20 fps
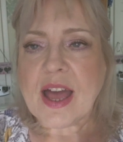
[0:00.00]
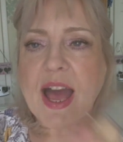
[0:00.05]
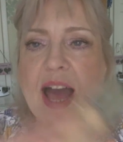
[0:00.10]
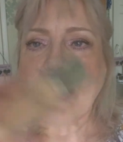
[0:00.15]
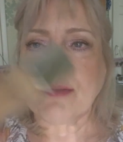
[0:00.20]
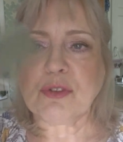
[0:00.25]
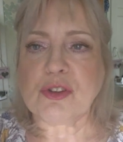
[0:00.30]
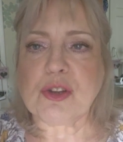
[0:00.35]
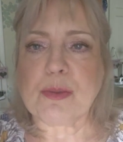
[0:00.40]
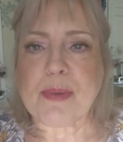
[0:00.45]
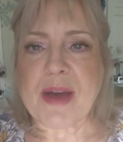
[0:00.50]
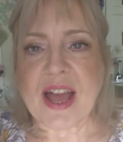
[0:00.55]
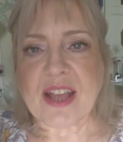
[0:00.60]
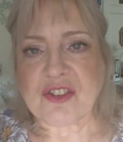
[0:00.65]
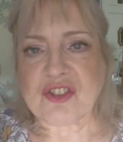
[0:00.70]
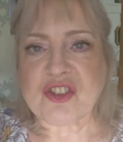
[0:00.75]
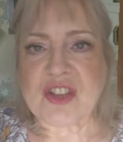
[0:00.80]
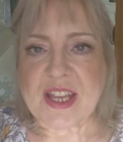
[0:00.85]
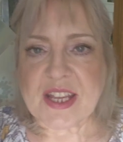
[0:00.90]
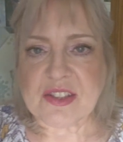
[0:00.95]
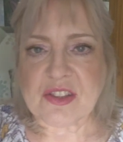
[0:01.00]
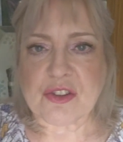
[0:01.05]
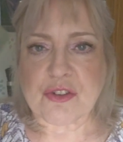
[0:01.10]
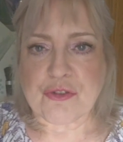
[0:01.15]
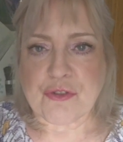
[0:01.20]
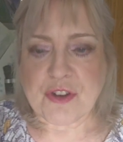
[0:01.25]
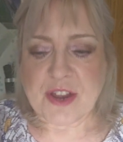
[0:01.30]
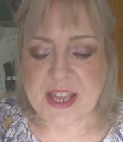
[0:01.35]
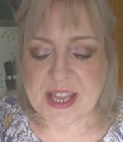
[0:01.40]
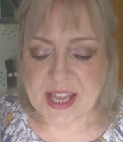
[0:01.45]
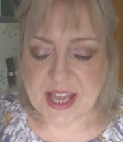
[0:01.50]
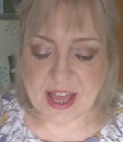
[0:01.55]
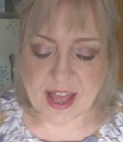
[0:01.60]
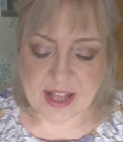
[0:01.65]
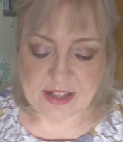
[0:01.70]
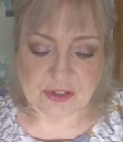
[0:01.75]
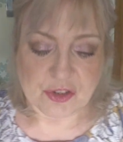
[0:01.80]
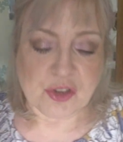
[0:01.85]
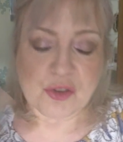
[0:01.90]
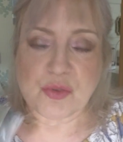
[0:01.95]
I'm going to buy shade 3
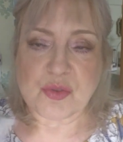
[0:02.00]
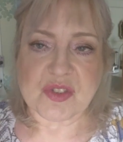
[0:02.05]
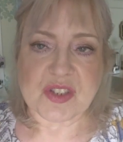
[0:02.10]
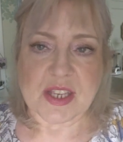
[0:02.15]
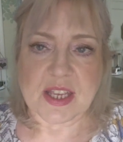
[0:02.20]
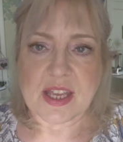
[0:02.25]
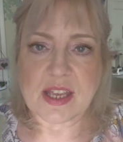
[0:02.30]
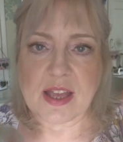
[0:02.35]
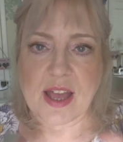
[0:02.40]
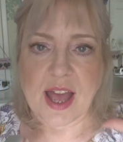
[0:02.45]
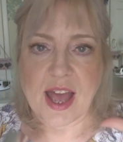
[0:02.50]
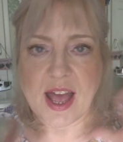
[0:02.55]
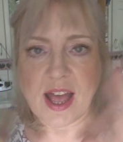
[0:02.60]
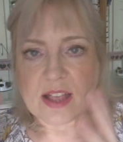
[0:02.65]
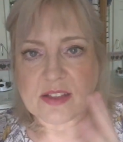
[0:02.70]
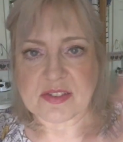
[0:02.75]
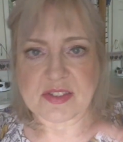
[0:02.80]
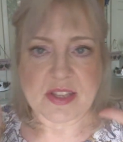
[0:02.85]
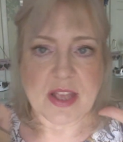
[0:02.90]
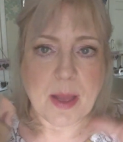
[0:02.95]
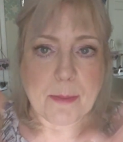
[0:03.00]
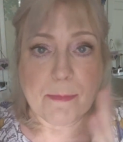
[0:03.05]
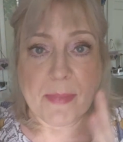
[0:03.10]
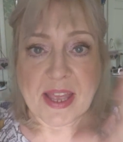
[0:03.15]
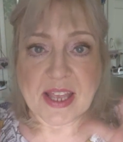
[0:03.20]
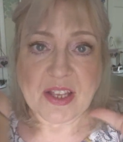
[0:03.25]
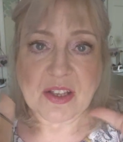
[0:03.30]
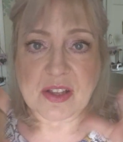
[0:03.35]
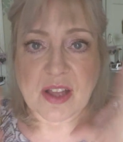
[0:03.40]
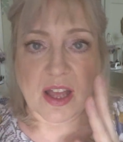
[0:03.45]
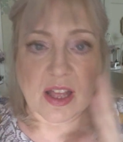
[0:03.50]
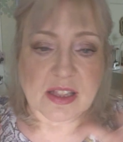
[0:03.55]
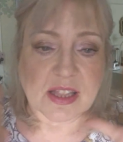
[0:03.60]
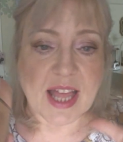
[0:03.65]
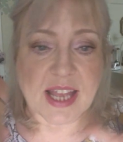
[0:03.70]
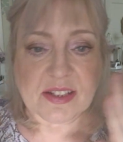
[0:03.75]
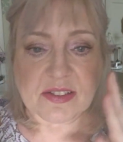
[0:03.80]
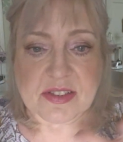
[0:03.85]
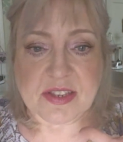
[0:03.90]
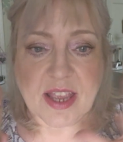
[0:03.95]
and use it as a
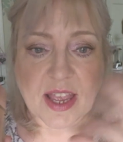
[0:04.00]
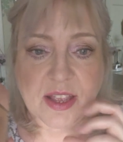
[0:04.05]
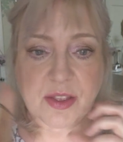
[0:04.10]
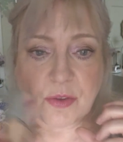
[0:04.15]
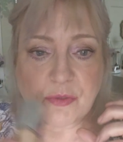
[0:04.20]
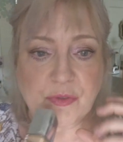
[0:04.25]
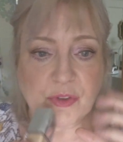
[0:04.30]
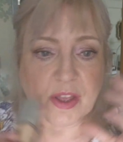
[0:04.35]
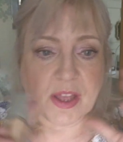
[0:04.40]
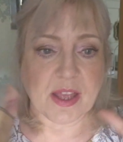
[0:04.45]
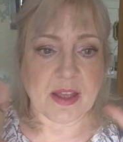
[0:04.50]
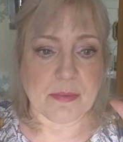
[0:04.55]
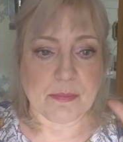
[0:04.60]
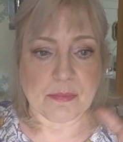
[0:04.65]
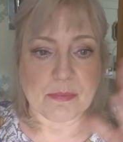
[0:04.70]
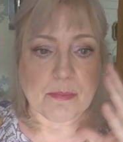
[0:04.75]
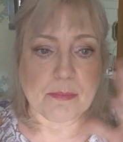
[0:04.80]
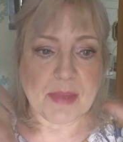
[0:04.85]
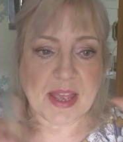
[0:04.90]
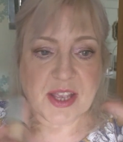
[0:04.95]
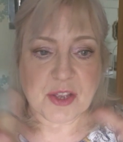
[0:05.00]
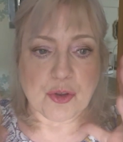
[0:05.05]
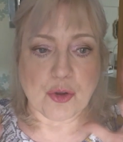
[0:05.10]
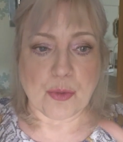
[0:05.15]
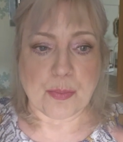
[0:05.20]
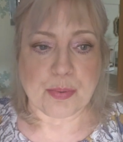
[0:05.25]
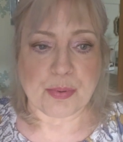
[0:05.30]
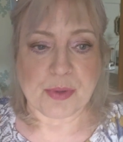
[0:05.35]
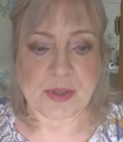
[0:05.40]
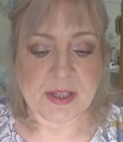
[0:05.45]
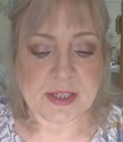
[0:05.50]
light day of makeup.